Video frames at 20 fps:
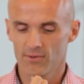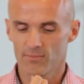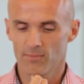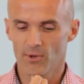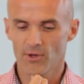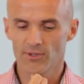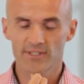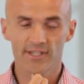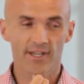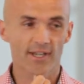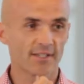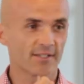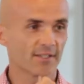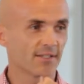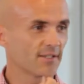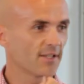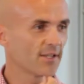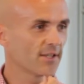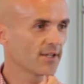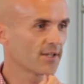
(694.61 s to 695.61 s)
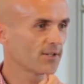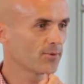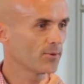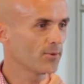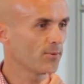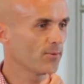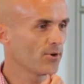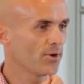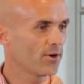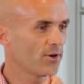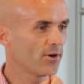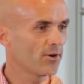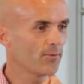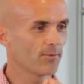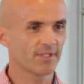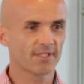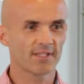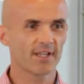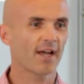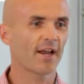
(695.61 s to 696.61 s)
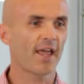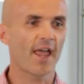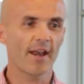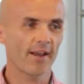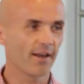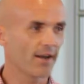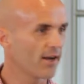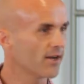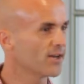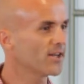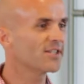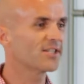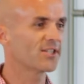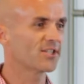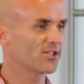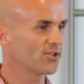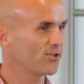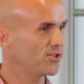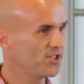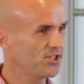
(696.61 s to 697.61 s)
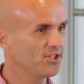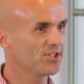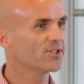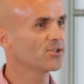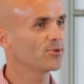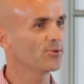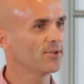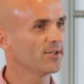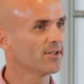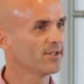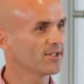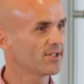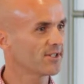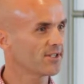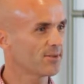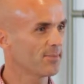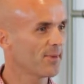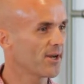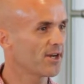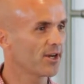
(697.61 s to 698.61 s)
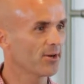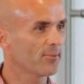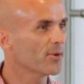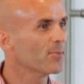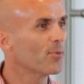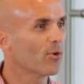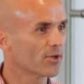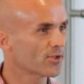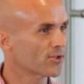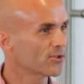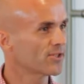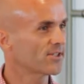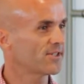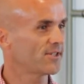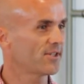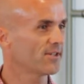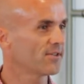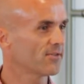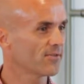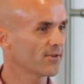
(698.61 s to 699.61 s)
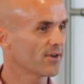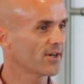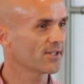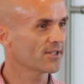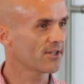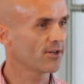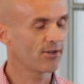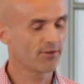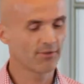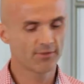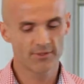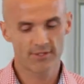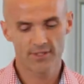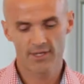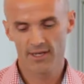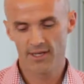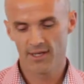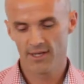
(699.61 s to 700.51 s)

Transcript: most cases, the things we work on, we start adding unnecessary shit to it just to make it a bit more interesting for ourselves,